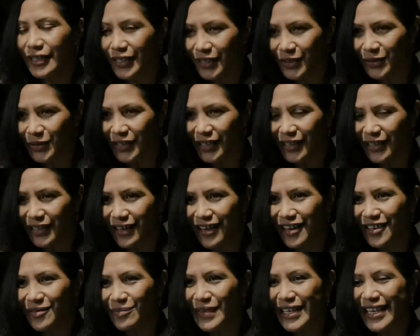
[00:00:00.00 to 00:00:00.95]
Kia ora,
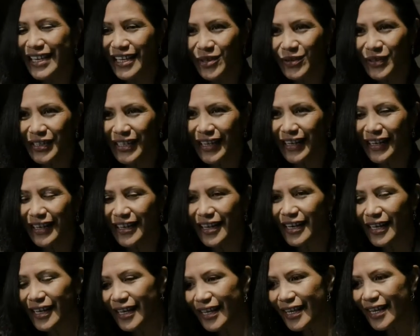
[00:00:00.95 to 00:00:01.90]
I'm Hiona
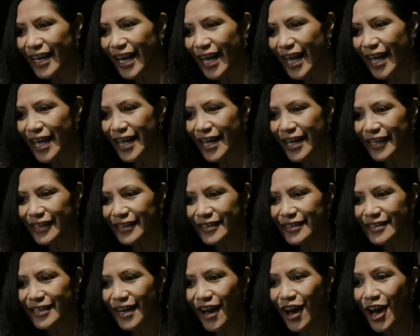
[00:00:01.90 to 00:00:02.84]
Henare
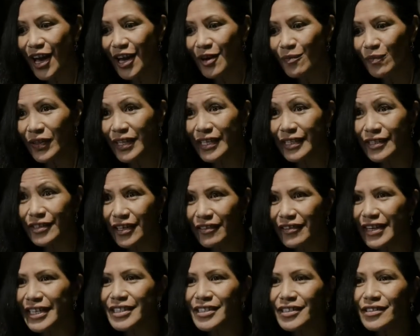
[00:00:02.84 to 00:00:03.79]
and I'm the
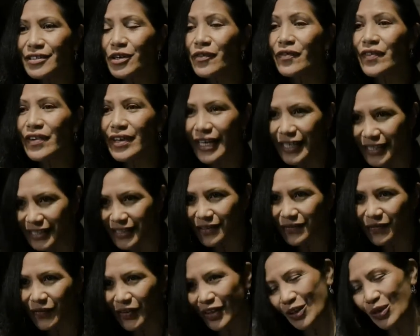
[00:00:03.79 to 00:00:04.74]
director of
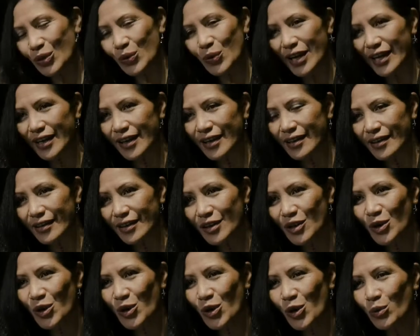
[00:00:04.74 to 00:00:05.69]
Native in Nuhaka,
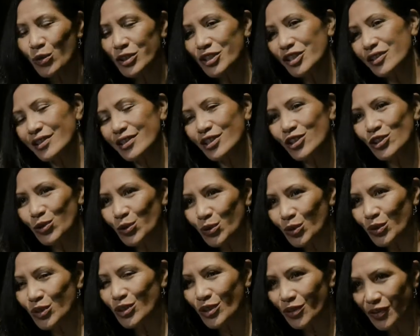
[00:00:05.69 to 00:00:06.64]
which is a
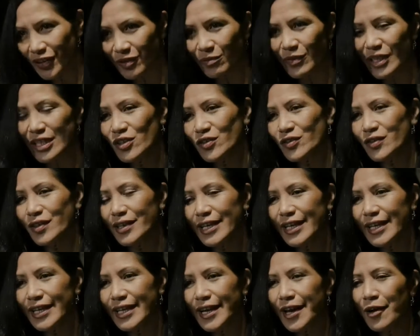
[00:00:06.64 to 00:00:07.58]
short documentary